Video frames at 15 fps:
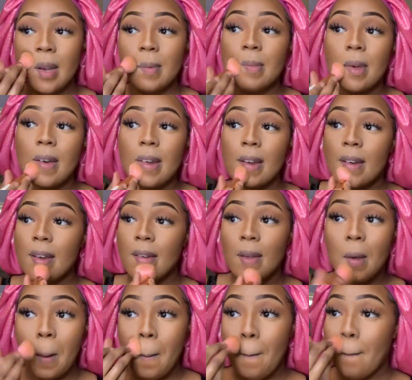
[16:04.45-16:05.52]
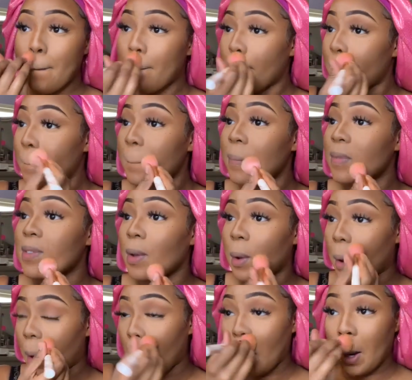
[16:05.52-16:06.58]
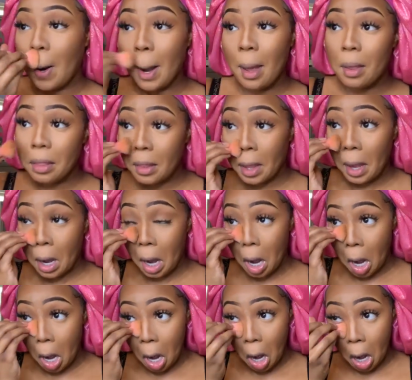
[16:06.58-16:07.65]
powder. So all around there,